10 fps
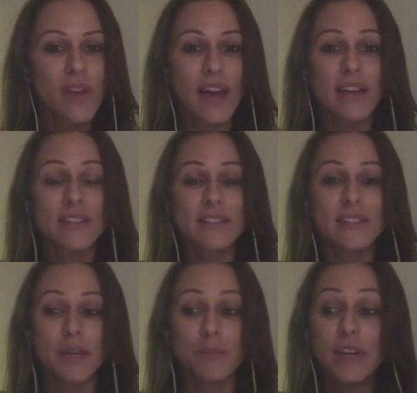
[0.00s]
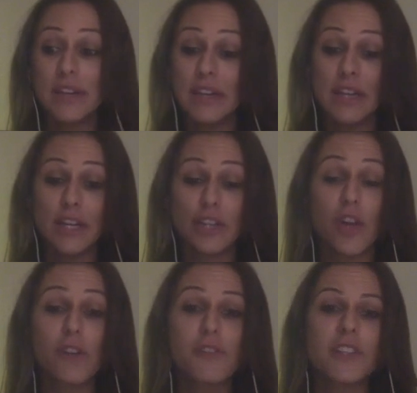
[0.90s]
And
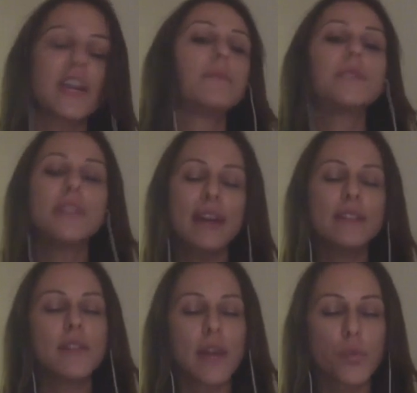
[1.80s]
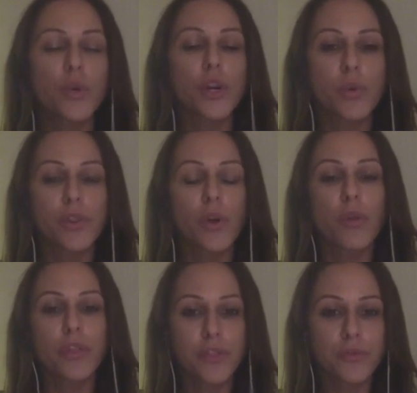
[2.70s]
a lot of the times I work with
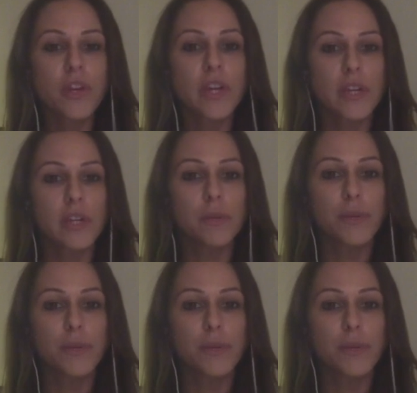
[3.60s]
all three,